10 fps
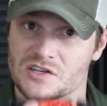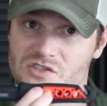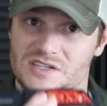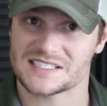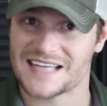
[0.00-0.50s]

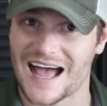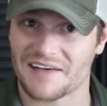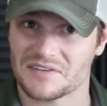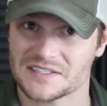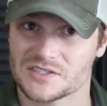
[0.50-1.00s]
So let's
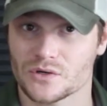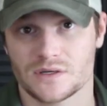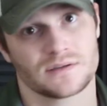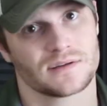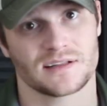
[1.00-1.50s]
dive into it
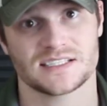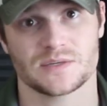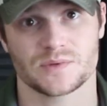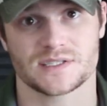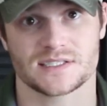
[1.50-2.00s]
and let's see
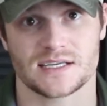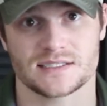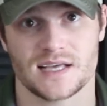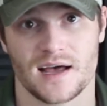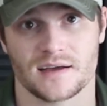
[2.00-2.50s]
what this
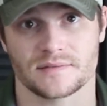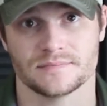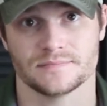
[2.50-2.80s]
thing's got.